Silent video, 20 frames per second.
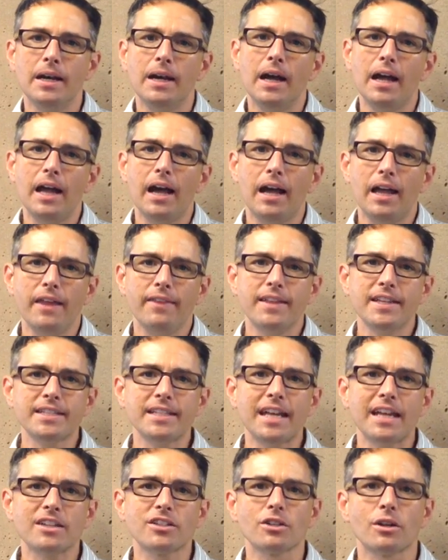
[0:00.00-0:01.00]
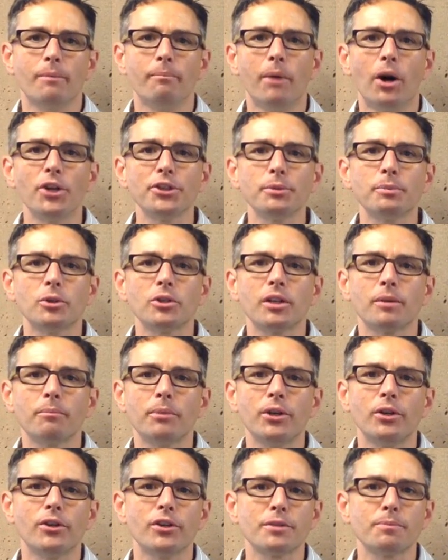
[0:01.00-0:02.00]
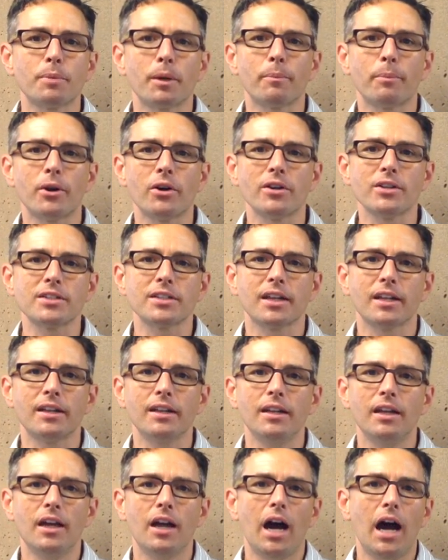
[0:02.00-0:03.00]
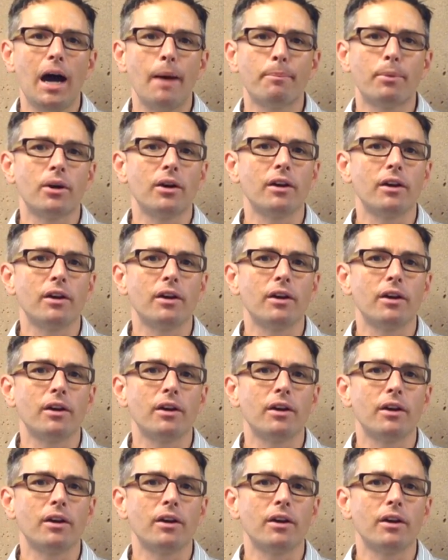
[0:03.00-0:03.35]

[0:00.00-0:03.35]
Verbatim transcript: Uh, in this case, there are multiple computers per person, uh, per